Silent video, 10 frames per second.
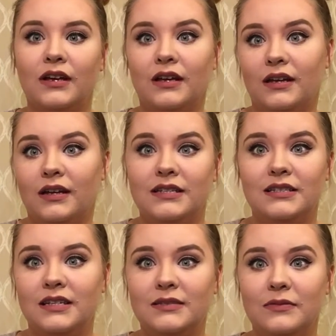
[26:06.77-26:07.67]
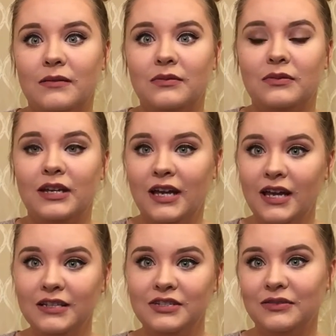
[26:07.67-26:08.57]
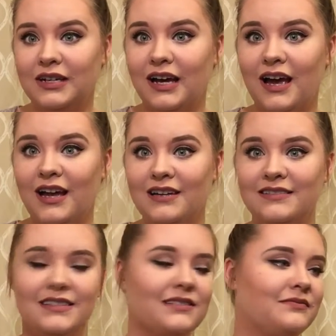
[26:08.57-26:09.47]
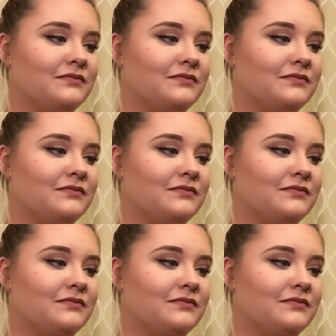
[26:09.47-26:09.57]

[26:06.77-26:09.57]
And I guess that's probably it, you guys.